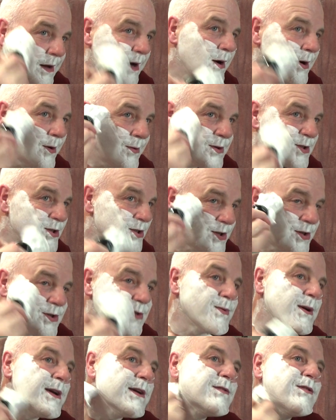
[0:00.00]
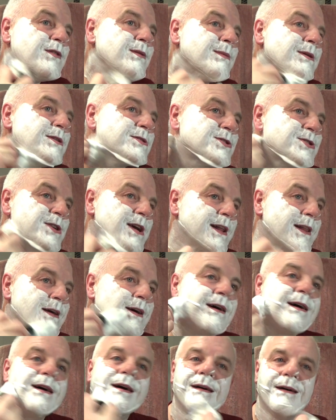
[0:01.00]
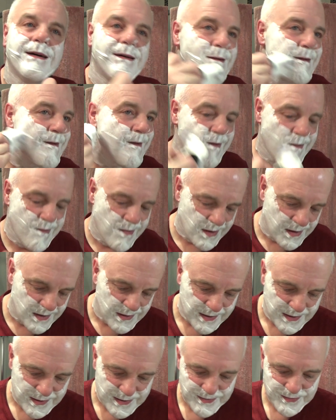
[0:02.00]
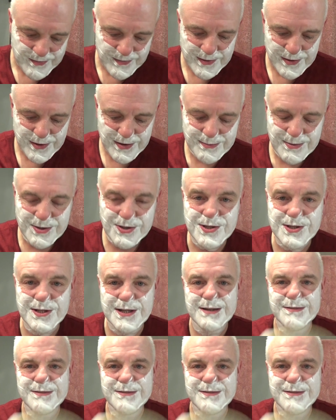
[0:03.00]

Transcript: always use way too much Cella. Look how much is